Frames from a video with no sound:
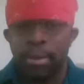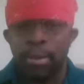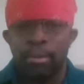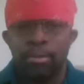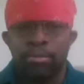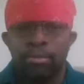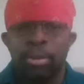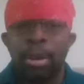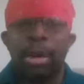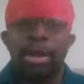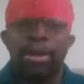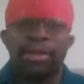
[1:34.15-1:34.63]

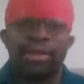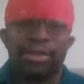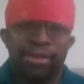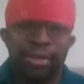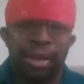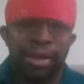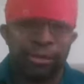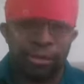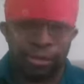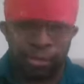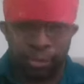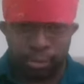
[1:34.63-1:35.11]
but it's
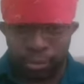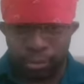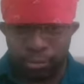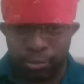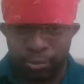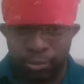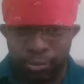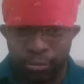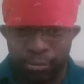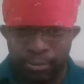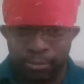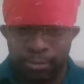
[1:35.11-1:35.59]
sensible.
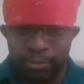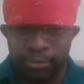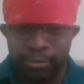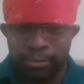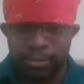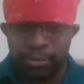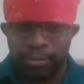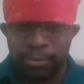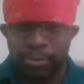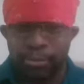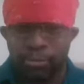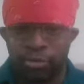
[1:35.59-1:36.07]

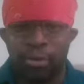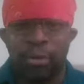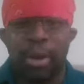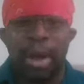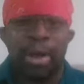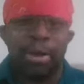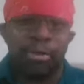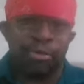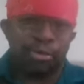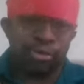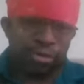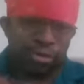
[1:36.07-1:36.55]
So
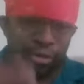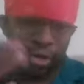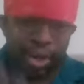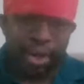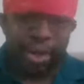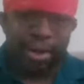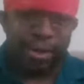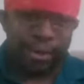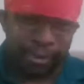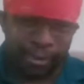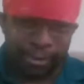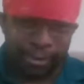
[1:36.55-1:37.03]
I understand.